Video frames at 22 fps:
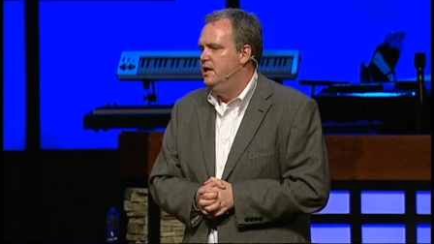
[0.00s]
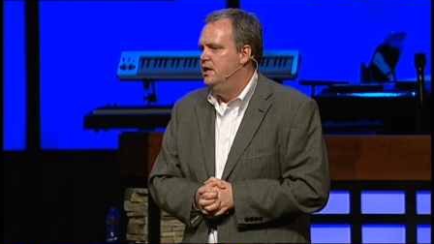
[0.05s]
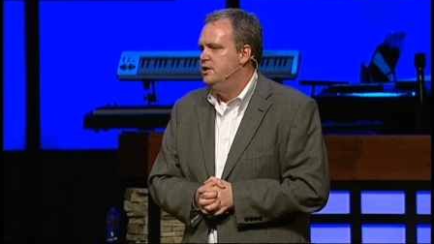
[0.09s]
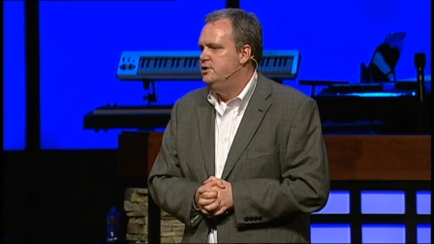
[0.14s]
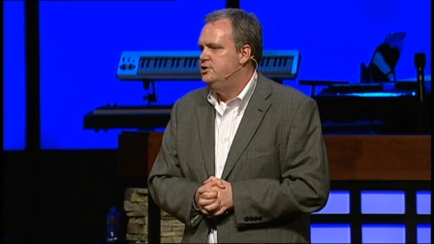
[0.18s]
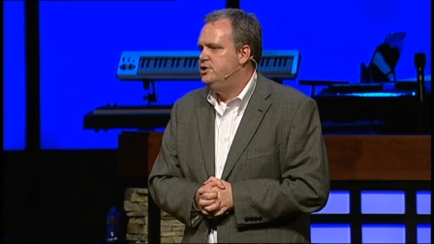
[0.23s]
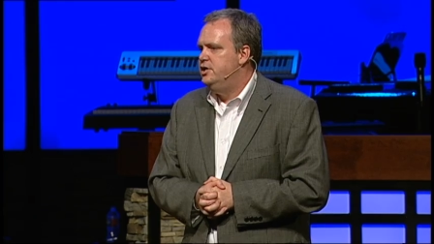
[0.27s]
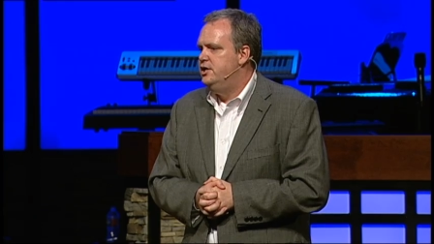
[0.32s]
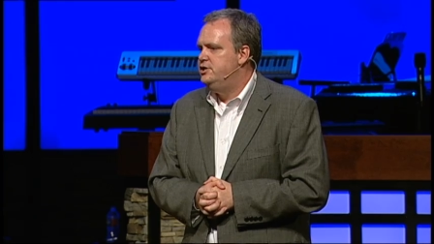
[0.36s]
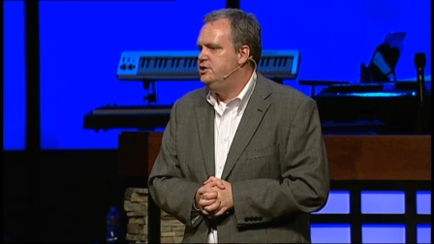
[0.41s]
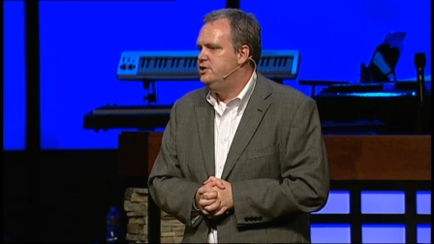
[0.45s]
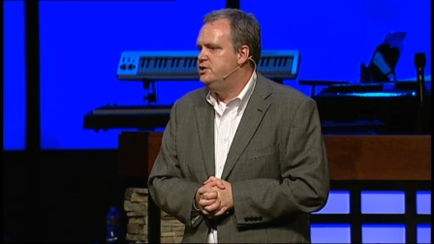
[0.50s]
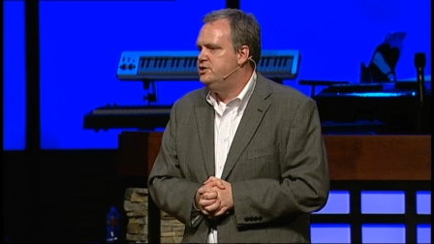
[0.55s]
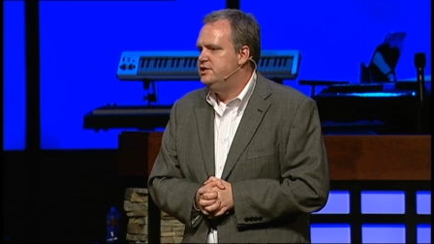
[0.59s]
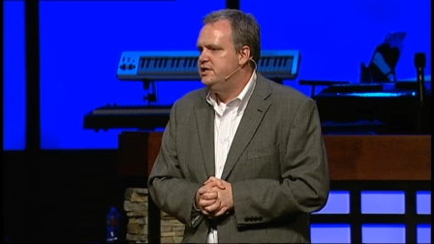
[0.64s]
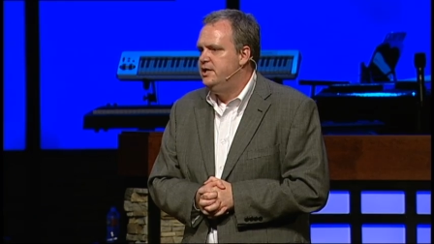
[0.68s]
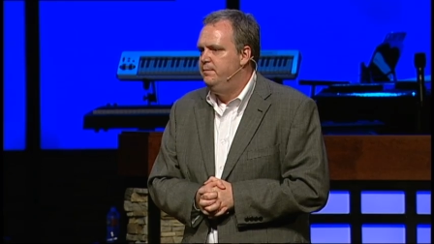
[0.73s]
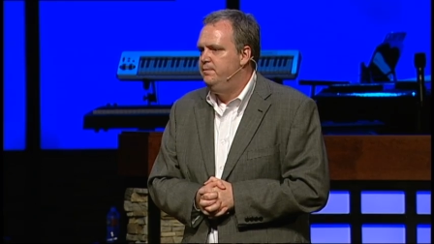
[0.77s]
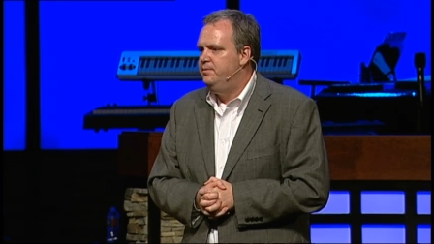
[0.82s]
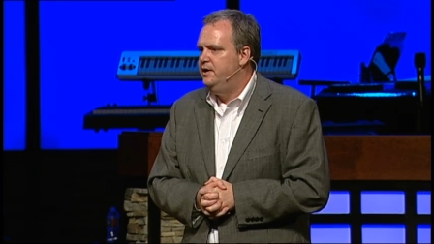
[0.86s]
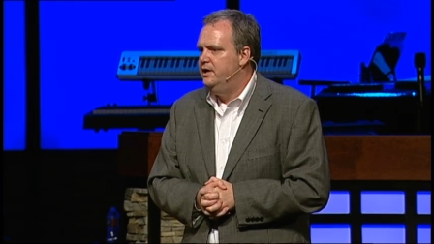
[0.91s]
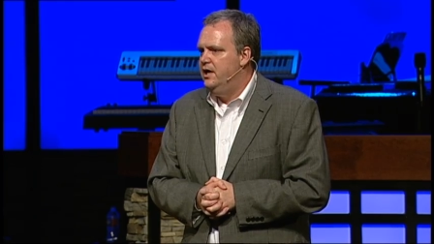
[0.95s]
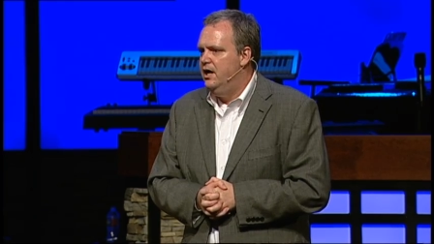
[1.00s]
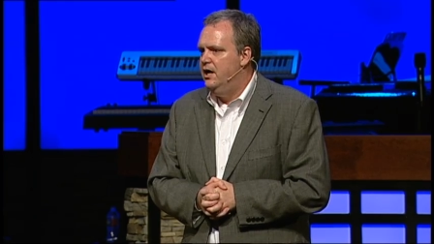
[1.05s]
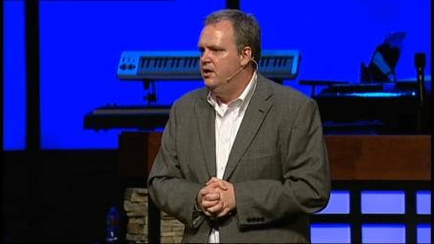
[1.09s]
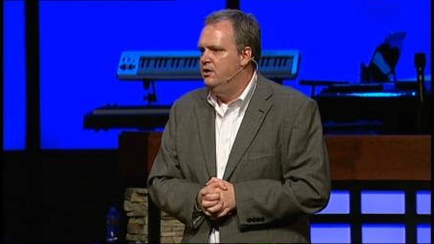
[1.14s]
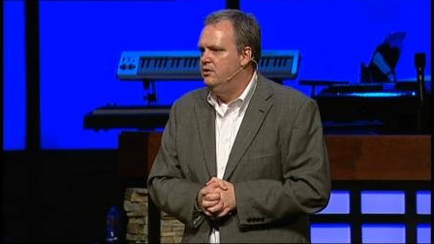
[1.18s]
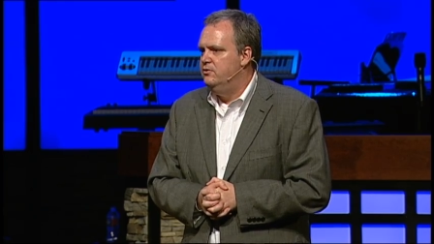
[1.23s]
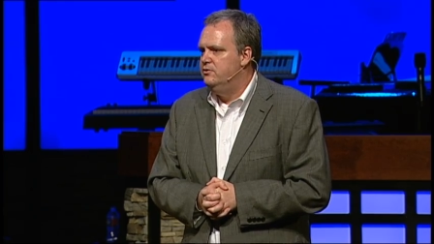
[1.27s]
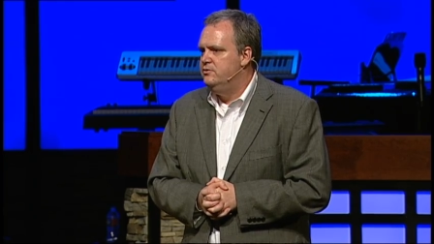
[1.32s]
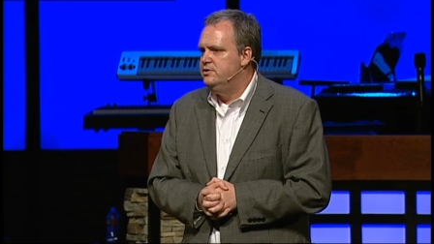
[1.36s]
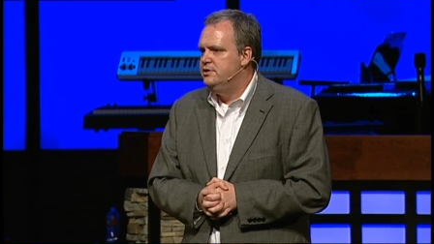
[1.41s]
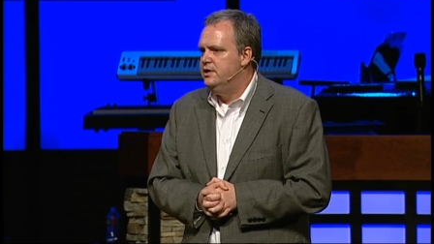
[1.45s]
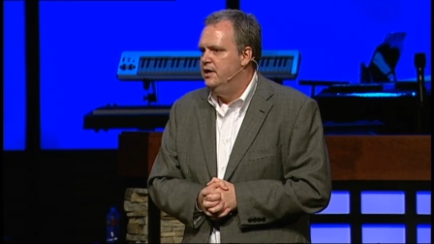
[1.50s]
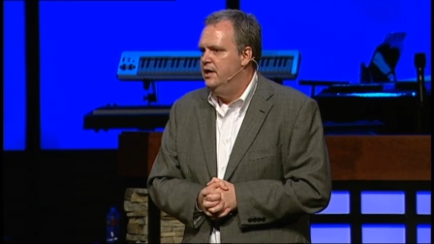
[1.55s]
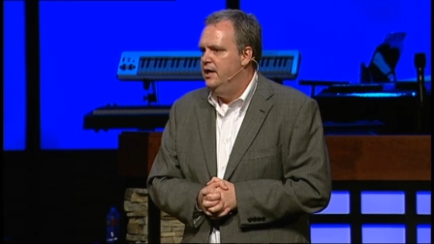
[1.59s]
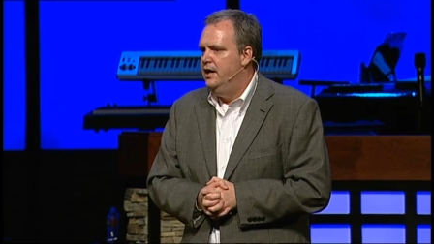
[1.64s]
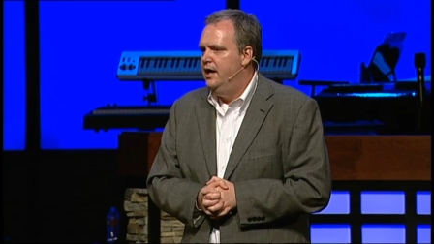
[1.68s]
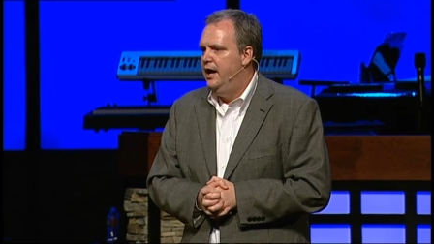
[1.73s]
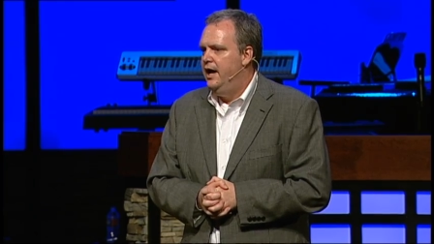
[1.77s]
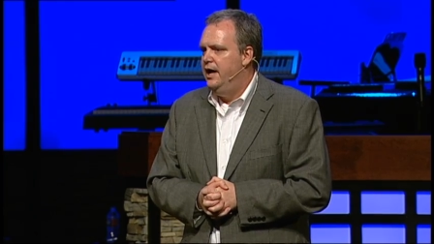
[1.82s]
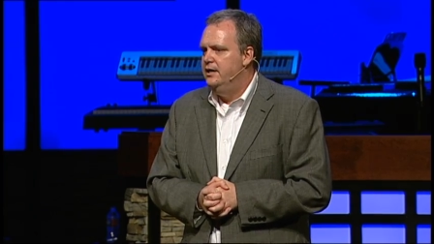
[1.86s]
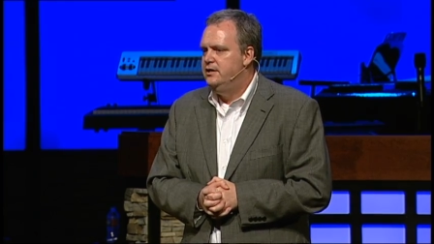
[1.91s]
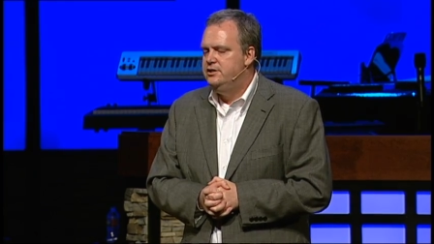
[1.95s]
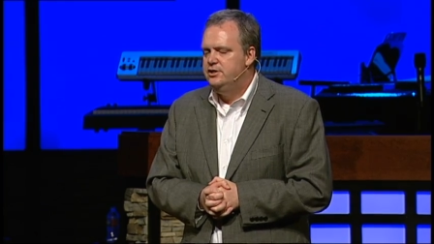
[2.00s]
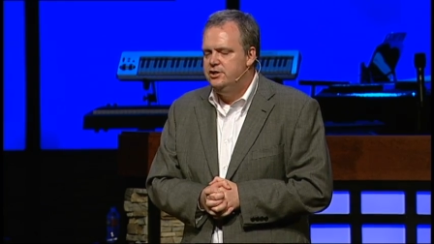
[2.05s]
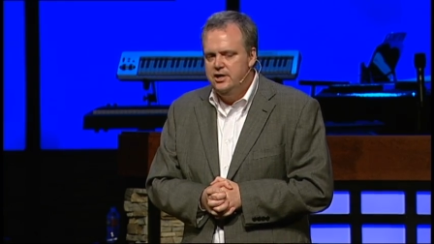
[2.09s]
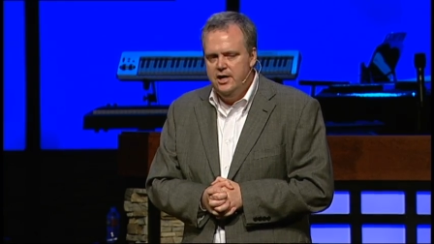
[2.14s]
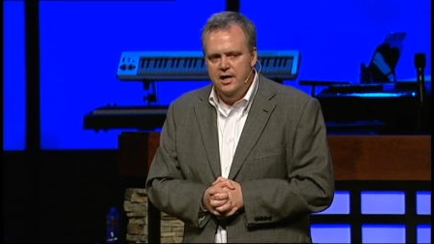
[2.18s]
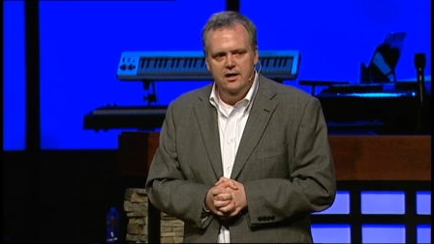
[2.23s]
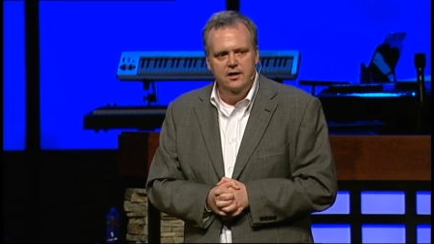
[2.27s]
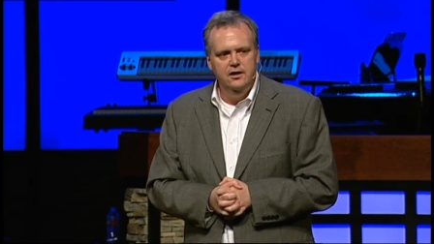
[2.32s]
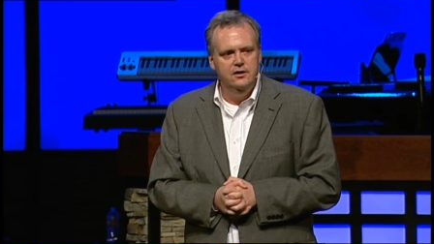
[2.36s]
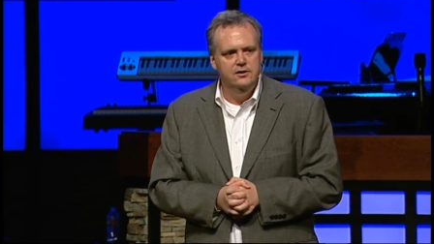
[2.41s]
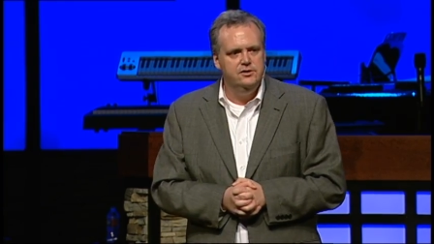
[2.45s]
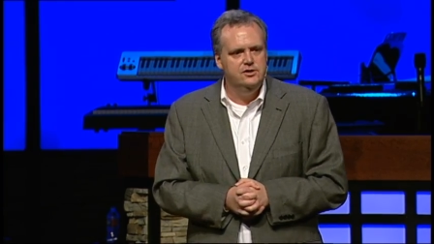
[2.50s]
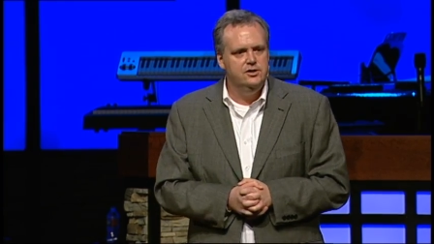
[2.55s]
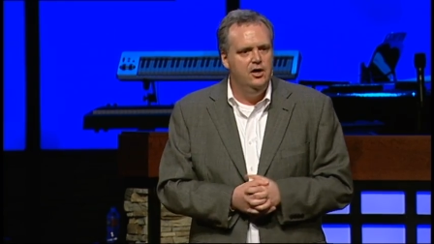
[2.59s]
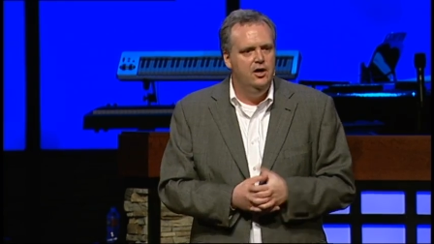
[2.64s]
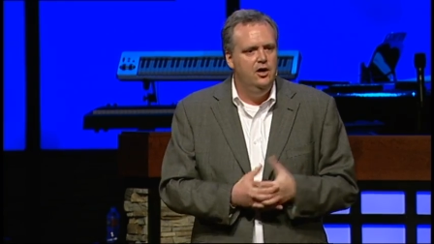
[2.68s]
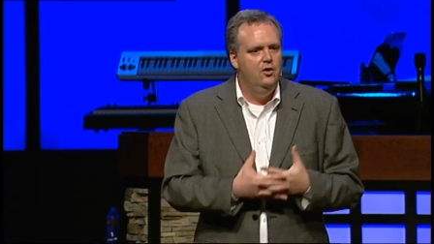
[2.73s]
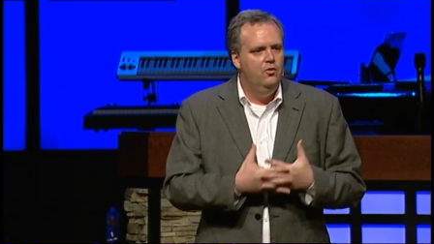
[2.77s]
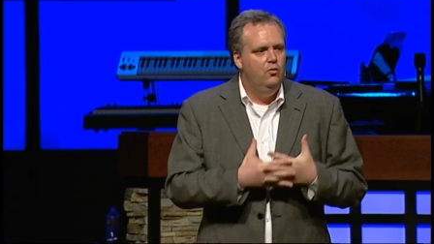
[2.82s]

She just simply goes and shares